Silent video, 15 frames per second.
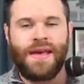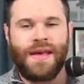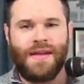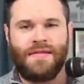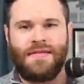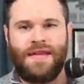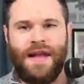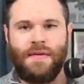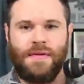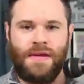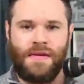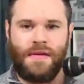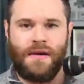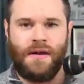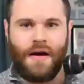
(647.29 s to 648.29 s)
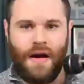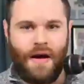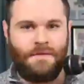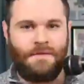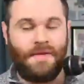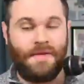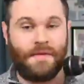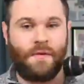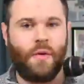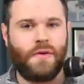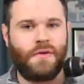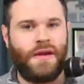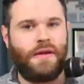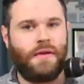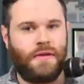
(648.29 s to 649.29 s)
and is now the offensive
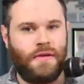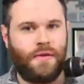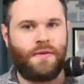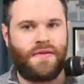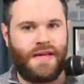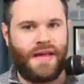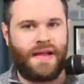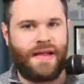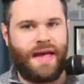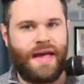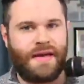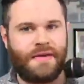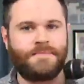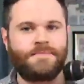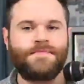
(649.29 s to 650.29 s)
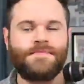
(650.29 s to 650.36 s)
coordinator at UCLA,